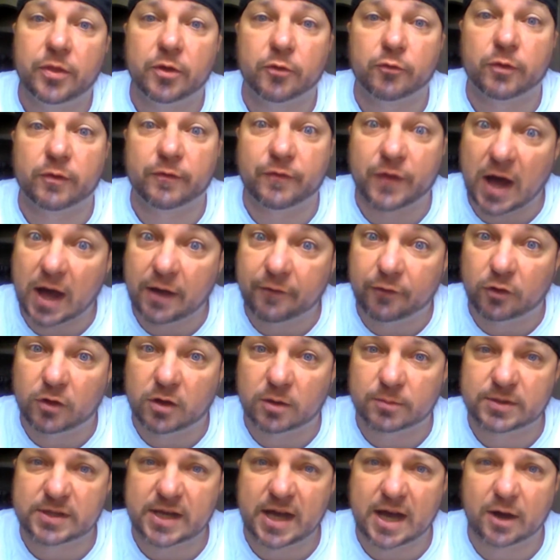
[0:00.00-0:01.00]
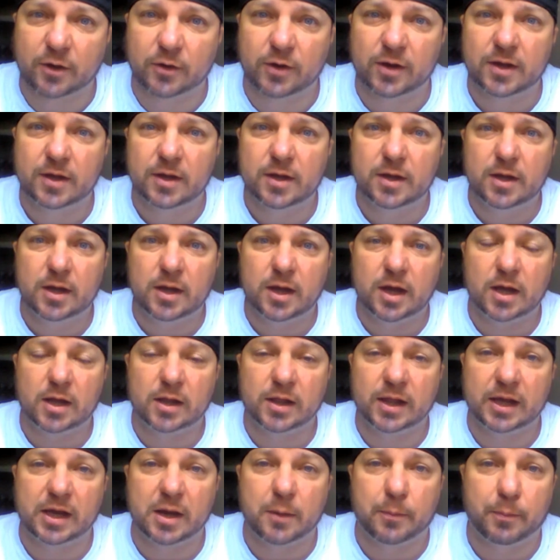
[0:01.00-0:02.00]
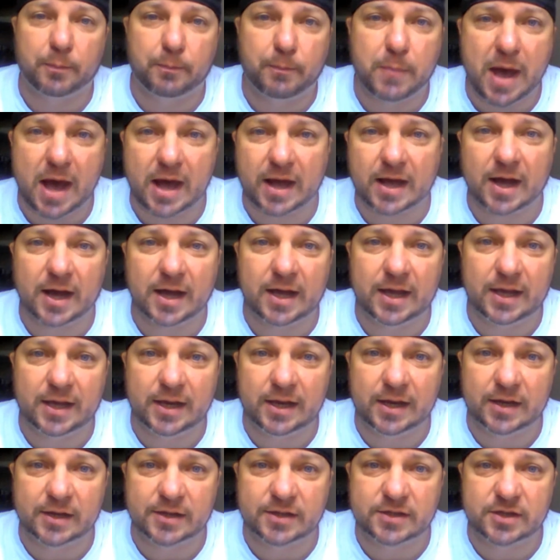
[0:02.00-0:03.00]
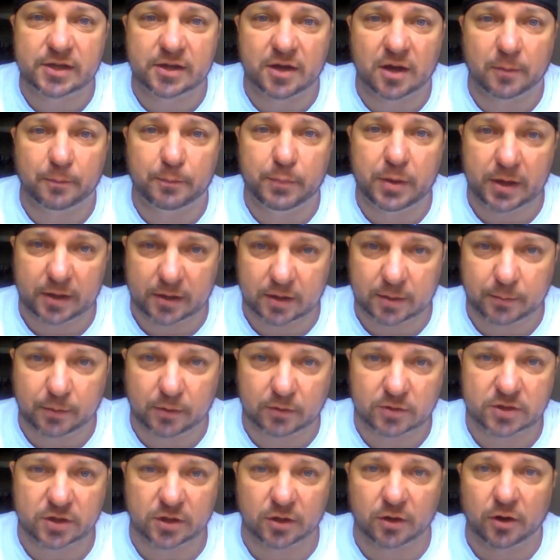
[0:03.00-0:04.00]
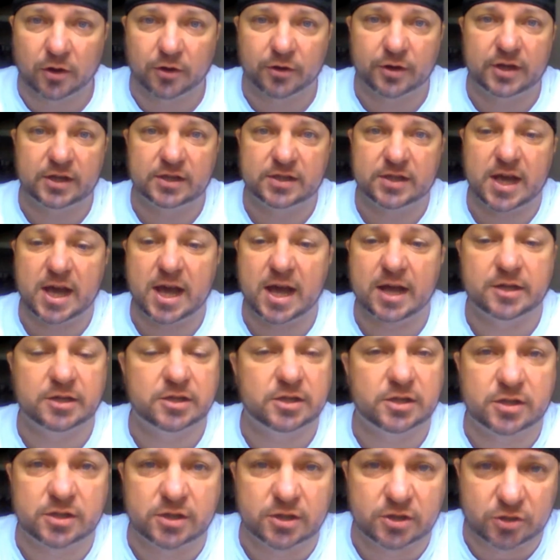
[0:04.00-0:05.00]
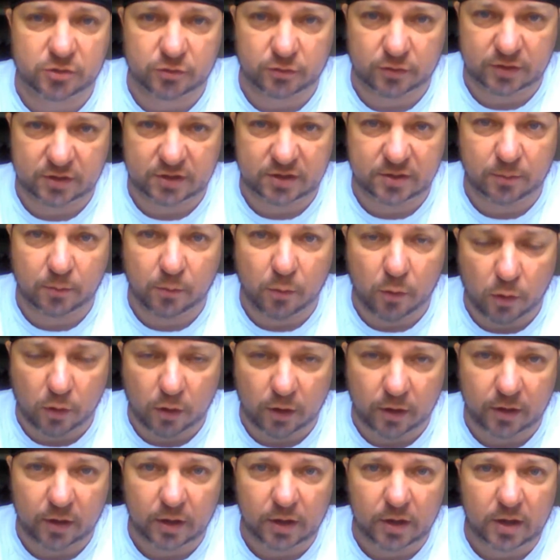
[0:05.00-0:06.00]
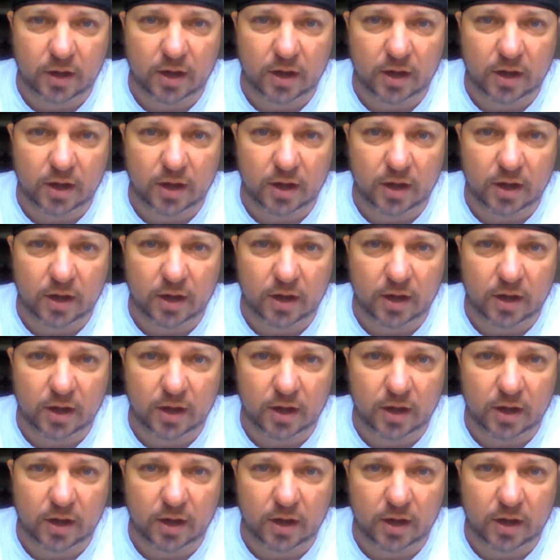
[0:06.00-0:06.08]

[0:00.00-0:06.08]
Revival comes out like a pack of hyenas to come pick the bones of the Hardys and just destroys them more.